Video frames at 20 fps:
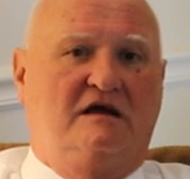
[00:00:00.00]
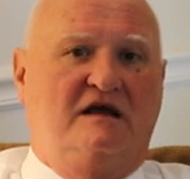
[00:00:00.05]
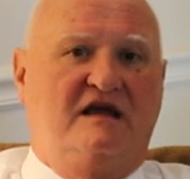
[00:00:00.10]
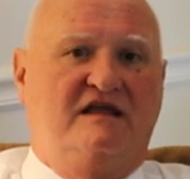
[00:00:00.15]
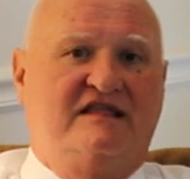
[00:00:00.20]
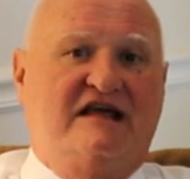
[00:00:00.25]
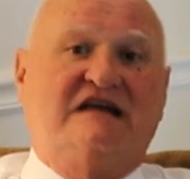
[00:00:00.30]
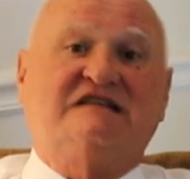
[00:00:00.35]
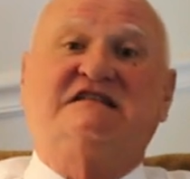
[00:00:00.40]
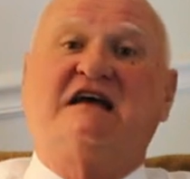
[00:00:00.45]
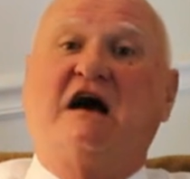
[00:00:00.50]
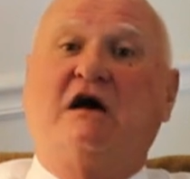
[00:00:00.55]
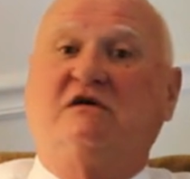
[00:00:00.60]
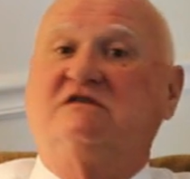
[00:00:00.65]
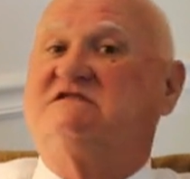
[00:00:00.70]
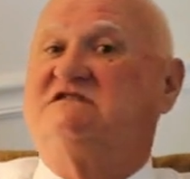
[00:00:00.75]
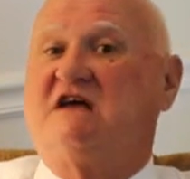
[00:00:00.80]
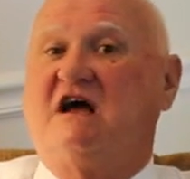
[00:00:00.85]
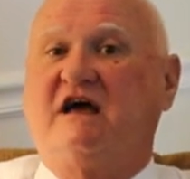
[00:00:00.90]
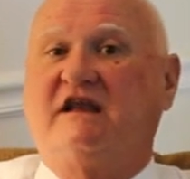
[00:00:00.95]
And that's how
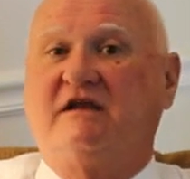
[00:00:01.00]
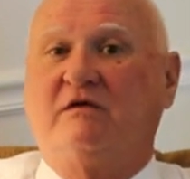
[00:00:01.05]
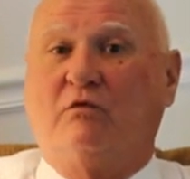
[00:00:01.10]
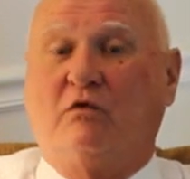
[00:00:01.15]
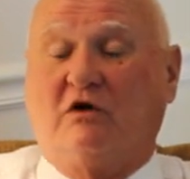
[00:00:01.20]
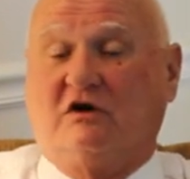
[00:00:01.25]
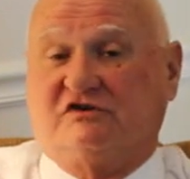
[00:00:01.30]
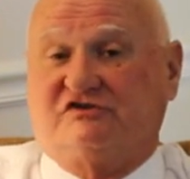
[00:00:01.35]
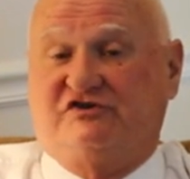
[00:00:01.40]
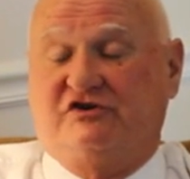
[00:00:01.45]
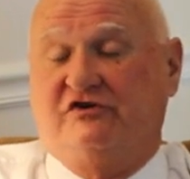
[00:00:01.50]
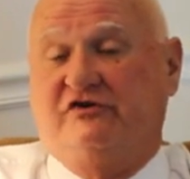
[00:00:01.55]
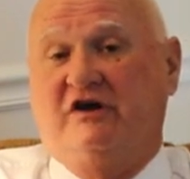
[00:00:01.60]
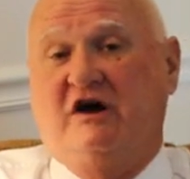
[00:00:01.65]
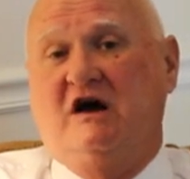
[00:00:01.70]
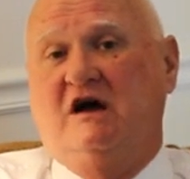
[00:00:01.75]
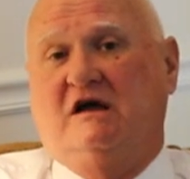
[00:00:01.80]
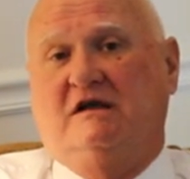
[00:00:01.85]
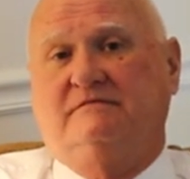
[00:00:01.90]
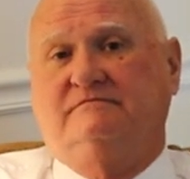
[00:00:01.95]
a signing works. You're
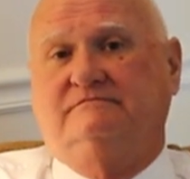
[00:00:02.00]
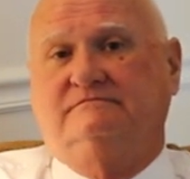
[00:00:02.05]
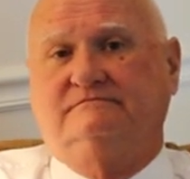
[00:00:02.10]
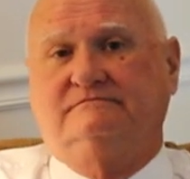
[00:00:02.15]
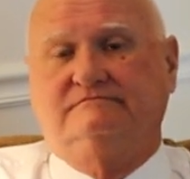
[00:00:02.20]
done.